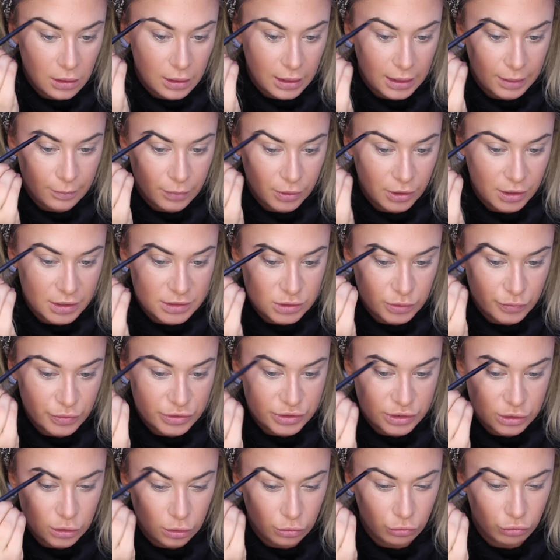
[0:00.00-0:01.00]
And because
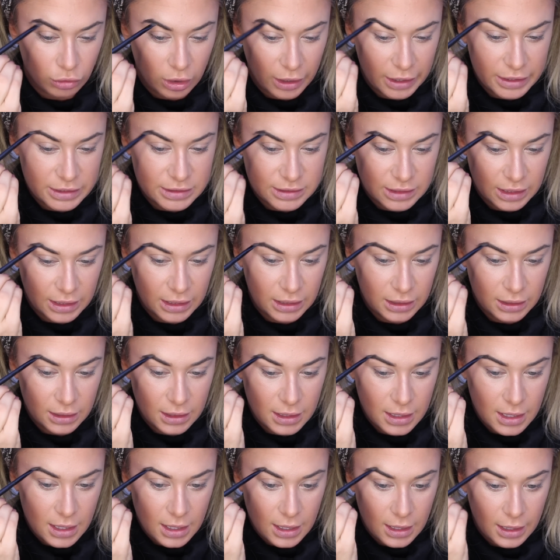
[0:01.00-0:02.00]
obviously you're writing,
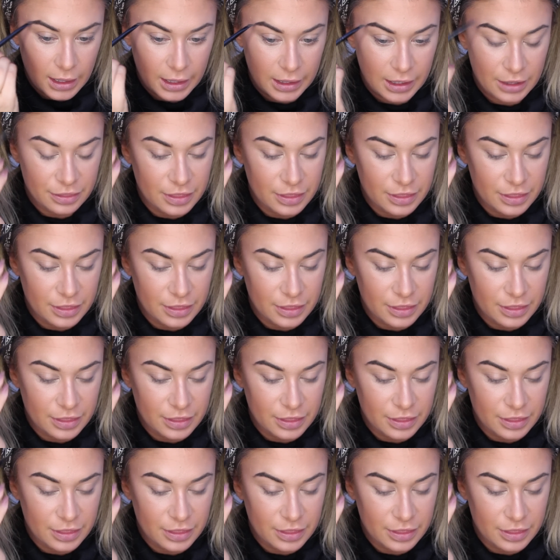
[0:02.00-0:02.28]
and